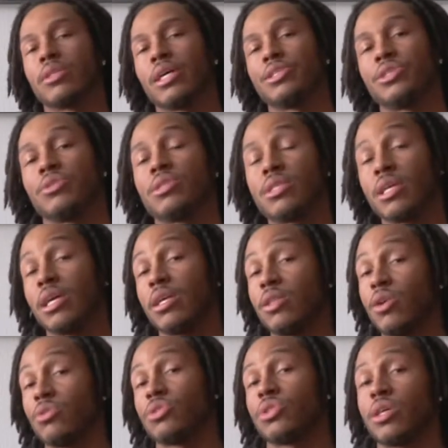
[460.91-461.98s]
that you see in
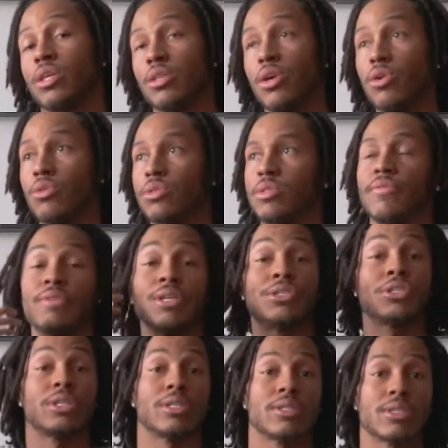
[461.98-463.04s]
those
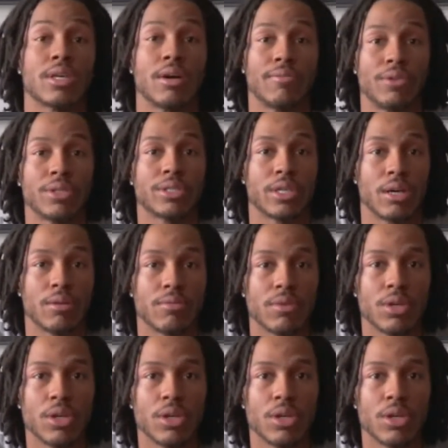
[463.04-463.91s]
visions of yourself?